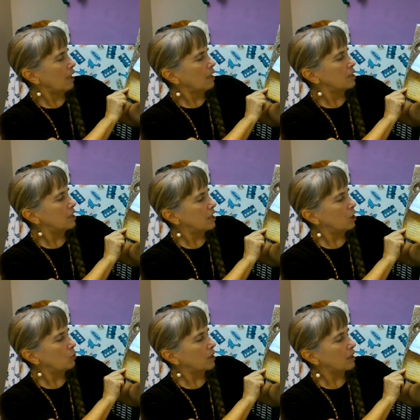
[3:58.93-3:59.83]
See
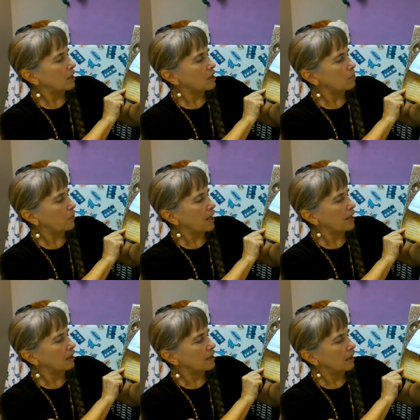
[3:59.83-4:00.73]
you in the
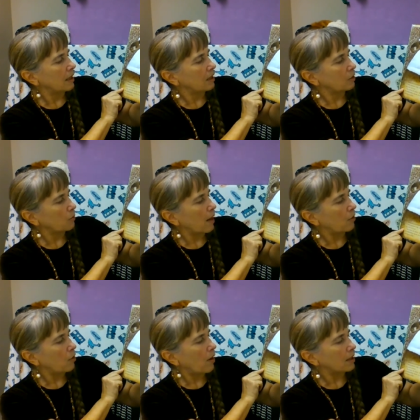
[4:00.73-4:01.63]
spring, little
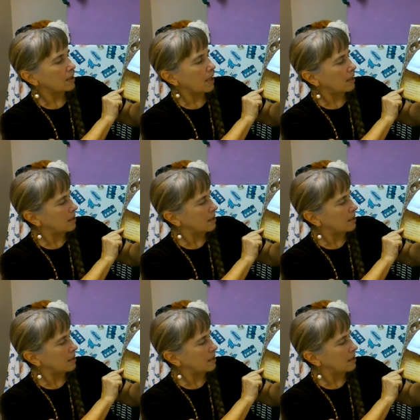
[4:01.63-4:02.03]
groundhog said,